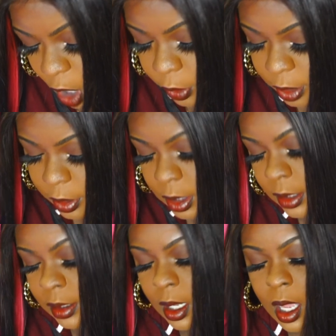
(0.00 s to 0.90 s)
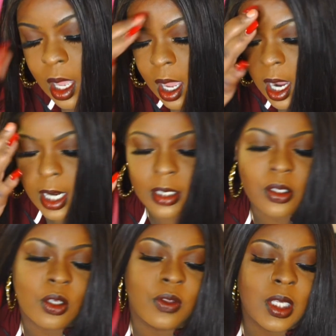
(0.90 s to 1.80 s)
Oh, here it is. All right,
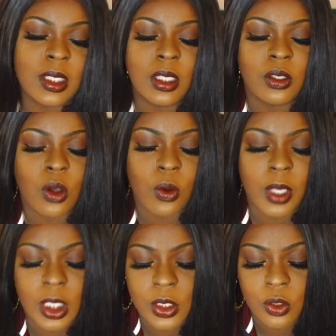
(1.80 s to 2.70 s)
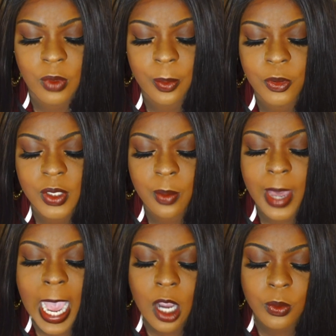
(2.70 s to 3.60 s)
so this is going to represent
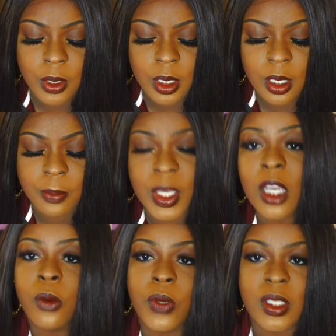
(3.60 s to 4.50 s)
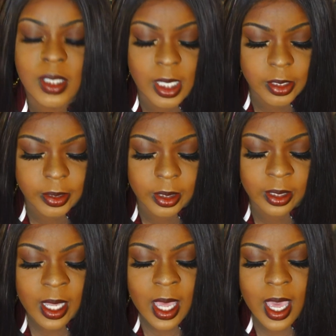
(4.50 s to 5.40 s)
power, being a risk
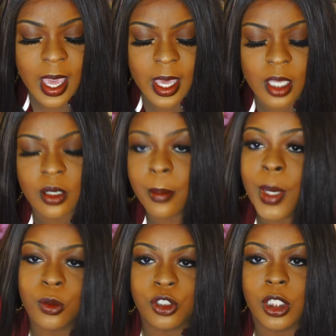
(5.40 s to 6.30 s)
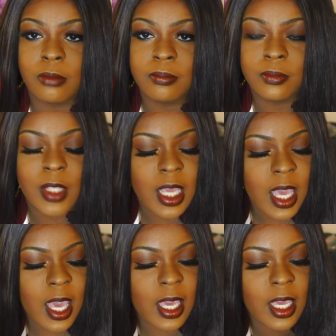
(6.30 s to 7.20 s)
taker, and motion.
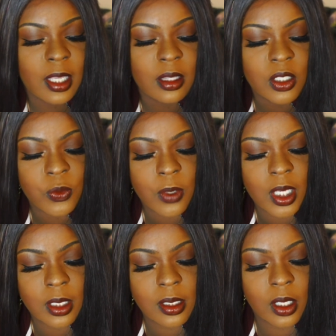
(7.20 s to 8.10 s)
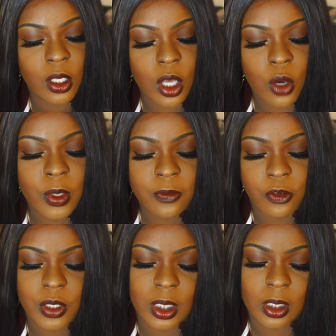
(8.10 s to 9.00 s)
And this reads, go in
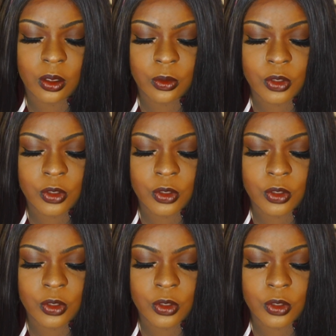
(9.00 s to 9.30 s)
for the kill.